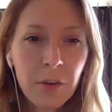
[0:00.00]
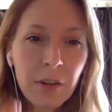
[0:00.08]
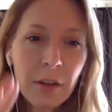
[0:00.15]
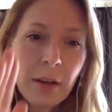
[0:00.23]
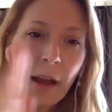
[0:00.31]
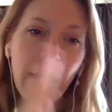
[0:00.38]

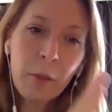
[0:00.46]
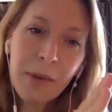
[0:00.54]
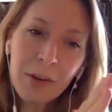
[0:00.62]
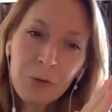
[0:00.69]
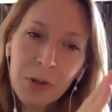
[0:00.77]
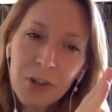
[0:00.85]
an
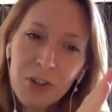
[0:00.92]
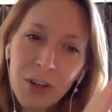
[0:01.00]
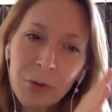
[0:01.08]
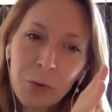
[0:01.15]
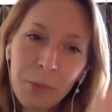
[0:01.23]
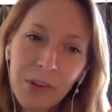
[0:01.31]
elementary
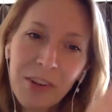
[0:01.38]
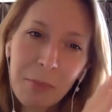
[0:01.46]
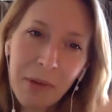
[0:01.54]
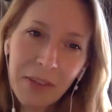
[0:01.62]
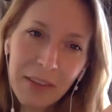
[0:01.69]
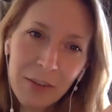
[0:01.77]
general music
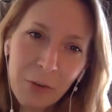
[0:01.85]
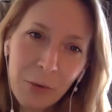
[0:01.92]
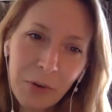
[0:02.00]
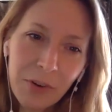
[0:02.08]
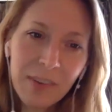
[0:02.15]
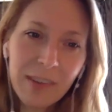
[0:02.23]
methods
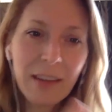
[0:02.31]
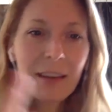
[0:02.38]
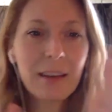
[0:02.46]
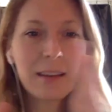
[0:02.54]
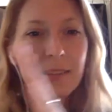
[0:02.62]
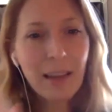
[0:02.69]
course
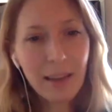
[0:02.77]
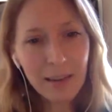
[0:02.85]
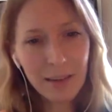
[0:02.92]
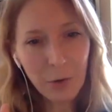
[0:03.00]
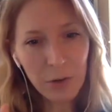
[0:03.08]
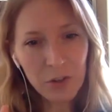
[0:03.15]
and a
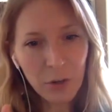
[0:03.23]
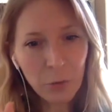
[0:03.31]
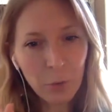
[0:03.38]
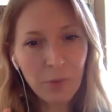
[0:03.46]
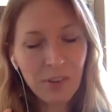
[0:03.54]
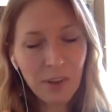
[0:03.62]
secondary
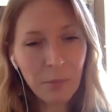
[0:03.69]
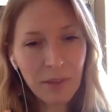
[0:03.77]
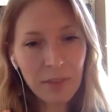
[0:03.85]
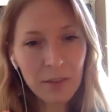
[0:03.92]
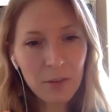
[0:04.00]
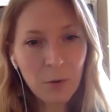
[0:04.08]
general music
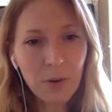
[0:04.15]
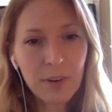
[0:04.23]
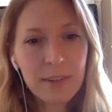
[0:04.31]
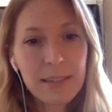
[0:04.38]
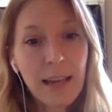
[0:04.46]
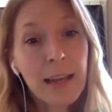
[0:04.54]
methods
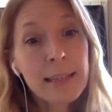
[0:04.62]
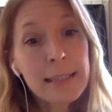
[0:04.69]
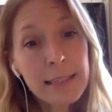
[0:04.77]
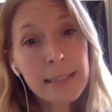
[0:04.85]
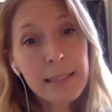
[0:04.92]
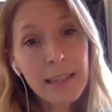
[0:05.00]
course. I
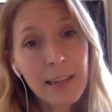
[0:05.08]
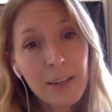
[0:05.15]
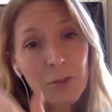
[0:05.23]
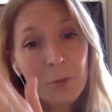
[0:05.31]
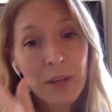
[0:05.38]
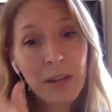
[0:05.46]
did
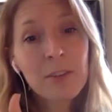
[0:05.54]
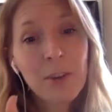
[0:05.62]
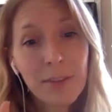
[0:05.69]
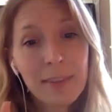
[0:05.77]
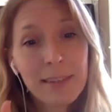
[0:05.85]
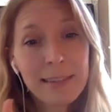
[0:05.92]
teach, when I
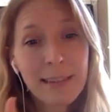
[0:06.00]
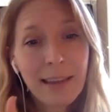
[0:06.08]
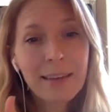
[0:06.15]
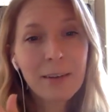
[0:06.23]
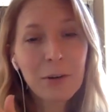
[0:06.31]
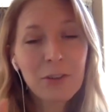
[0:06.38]
taught the
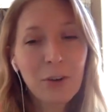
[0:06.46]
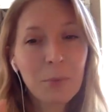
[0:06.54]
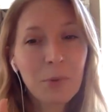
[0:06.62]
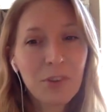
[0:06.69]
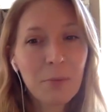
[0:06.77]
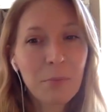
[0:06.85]
secondary general
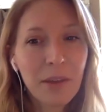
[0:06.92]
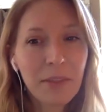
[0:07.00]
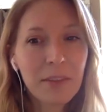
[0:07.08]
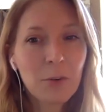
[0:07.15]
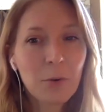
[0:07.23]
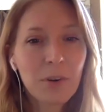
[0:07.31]
music
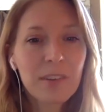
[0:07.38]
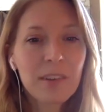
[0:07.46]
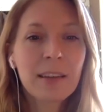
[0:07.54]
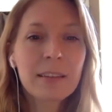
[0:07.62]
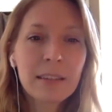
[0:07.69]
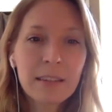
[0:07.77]
methods course,
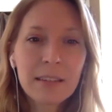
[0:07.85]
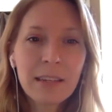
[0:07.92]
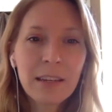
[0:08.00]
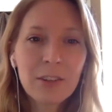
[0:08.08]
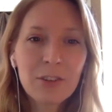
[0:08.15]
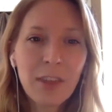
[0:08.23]
I did
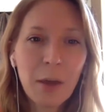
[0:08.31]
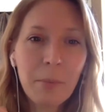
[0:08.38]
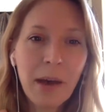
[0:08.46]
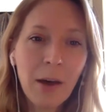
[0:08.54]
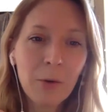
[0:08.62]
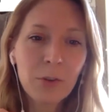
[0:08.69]
teach them
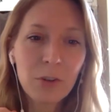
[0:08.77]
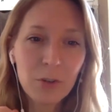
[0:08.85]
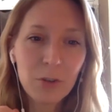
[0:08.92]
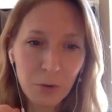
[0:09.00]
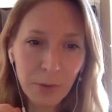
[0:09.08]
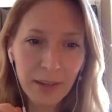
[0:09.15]
how to
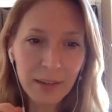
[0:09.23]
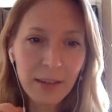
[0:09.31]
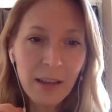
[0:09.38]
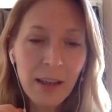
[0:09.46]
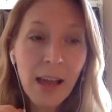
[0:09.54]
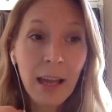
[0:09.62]
do it.
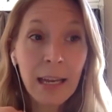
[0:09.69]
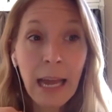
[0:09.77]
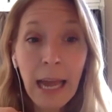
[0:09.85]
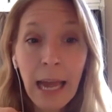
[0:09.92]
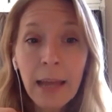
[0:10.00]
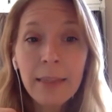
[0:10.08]
And I
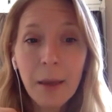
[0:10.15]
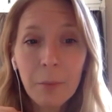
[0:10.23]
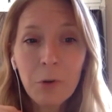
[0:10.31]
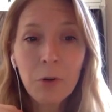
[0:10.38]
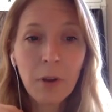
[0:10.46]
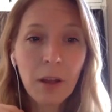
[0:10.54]
had them
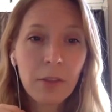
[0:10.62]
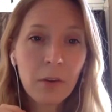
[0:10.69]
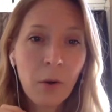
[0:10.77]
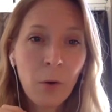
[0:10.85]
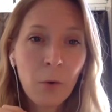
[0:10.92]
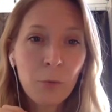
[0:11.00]
create
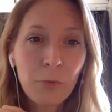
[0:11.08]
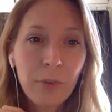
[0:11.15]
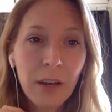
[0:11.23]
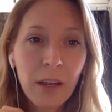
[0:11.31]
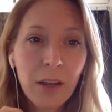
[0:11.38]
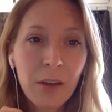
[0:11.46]
their own
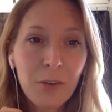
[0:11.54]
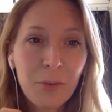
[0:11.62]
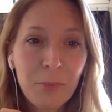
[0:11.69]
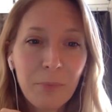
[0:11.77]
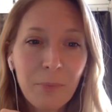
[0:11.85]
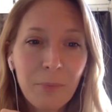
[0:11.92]
videos,
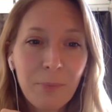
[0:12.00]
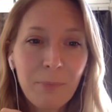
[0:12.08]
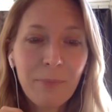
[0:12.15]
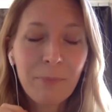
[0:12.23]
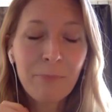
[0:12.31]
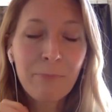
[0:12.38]

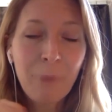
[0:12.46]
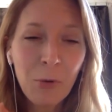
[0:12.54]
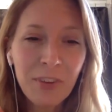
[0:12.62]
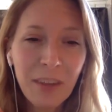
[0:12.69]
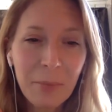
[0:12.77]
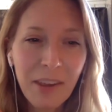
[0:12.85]

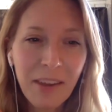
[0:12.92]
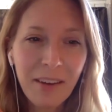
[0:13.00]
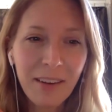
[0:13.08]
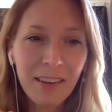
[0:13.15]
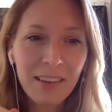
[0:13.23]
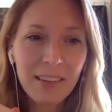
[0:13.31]
mostly
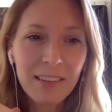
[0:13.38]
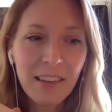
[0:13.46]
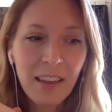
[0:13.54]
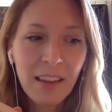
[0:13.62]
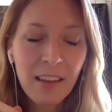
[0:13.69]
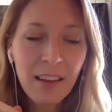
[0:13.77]
because
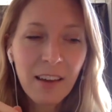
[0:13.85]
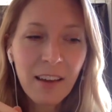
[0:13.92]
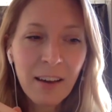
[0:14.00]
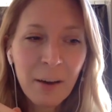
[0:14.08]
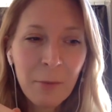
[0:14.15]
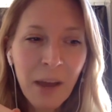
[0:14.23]

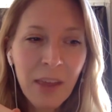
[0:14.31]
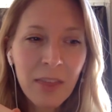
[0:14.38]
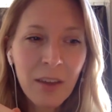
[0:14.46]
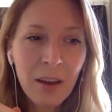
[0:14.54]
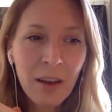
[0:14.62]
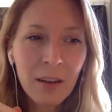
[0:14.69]
um, I
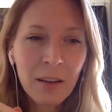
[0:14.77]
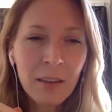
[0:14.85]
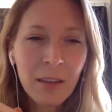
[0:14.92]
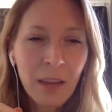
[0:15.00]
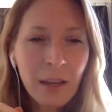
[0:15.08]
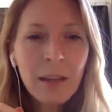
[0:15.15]
thought
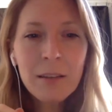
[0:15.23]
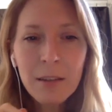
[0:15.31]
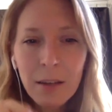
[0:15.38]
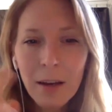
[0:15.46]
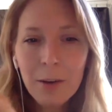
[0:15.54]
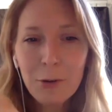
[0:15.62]
they need to
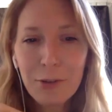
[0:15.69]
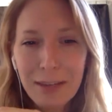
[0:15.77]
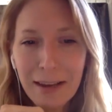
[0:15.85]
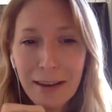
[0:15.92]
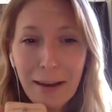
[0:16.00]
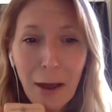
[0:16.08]

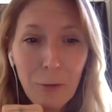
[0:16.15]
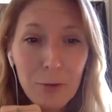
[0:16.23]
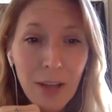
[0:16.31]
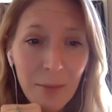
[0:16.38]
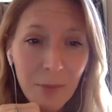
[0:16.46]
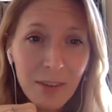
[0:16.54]
understand how
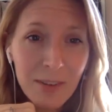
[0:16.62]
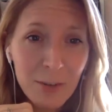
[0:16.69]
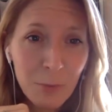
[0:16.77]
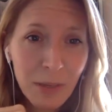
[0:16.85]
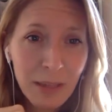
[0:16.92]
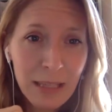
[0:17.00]
time
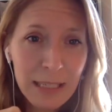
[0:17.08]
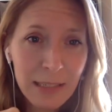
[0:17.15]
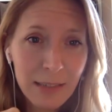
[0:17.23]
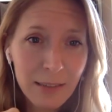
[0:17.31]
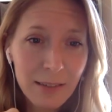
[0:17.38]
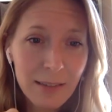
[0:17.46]
consuming this
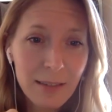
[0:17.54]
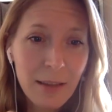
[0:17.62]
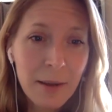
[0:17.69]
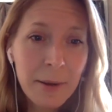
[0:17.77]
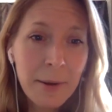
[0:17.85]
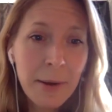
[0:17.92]
is.
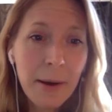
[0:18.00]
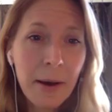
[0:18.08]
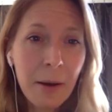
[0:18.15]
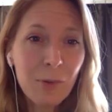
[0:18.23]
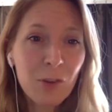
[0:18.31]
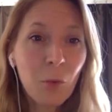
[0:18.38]

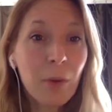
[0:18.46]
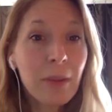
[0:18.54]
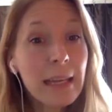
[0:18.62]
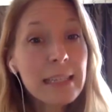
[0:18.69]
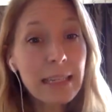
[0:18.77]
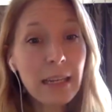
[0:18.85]
Um, so when
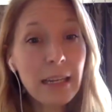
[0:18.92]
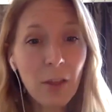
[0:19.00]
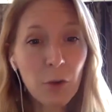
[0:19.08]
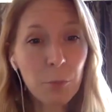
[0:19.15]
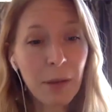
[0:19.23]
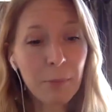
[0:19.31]
they see
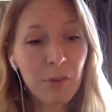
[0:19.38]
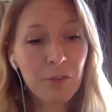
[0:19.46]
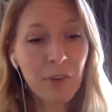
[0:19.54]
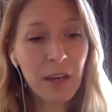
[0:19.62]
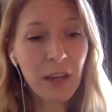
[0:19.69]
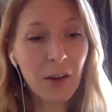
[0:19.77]
other
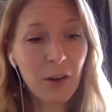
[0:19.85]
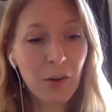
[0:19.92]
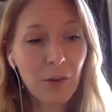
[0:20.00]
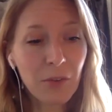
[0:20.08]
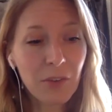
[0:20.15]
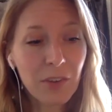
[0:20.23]
people's
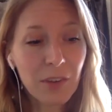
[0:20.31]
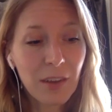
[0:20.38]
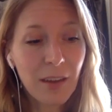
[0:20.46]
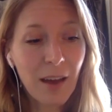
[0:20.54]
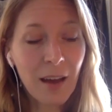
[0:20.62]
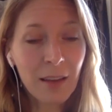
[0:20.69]
videos
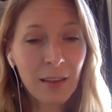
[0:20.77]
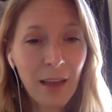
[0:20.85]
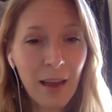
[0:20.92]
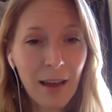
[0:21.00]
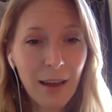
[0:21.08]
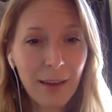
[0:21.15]

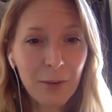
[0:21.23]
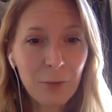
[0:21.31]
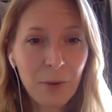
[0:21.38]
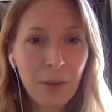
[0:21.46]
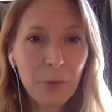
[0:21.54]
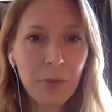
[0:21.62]
online,
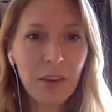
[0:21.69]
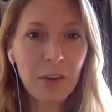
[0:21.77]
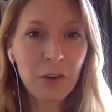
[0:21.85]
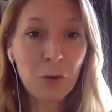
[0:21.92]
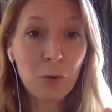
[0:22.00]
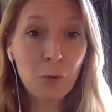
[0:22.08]
rather
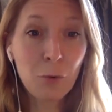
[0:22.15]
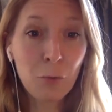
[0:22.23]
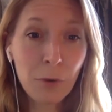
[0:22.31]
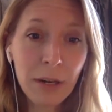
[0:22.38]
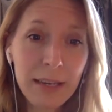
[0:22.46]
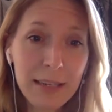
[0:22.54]
than
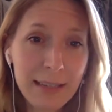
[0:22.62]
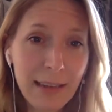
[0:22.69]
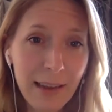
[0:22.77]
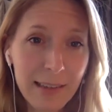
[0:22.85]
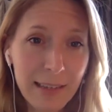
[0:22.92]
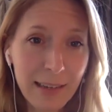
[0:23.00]

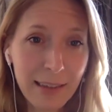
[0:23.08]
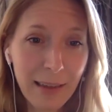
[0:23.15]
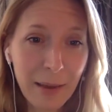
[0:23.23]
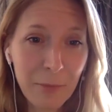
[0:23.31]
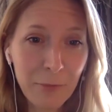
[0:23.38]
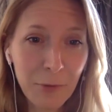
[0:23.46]
criticizing
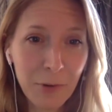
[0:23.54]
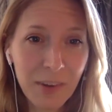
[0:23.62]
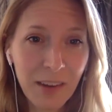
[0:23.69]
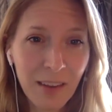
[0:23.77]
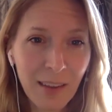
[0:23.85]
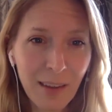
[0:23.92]
them for
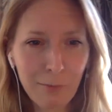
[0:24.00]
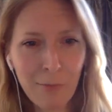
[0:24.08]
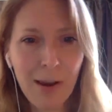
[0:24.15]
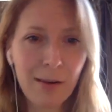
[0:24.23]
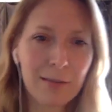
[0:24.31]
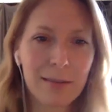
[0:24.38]
saying like,
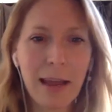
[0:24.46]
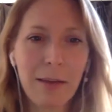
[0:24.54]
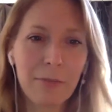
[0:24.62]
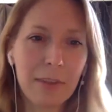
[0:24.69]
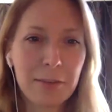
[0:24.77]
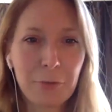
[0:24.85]
I don't
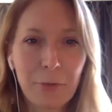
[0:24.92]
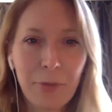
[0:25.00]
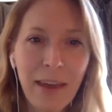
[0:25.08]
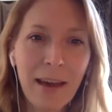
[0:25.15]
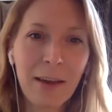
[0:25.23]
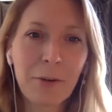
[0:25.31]
have this or
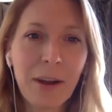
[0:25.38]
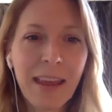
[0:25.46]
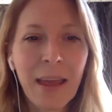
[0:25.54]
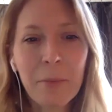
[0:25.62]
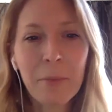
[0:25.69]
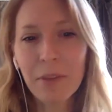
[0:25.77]
that, or I
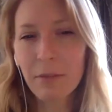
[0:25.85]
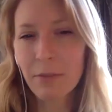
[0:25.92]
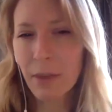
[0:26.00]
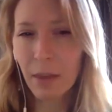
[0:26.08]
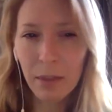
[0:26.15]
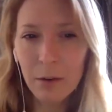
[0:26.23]
can't believe
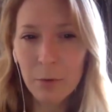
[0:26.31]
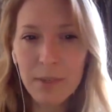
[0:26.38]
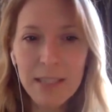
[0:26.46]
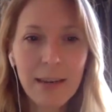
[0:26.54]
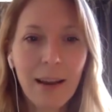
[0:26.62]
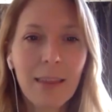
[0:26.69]
that little
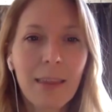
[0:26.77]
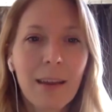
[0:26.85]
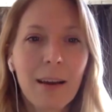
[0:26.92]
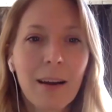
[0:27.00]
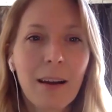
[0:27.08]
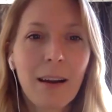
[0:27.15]
mistake there,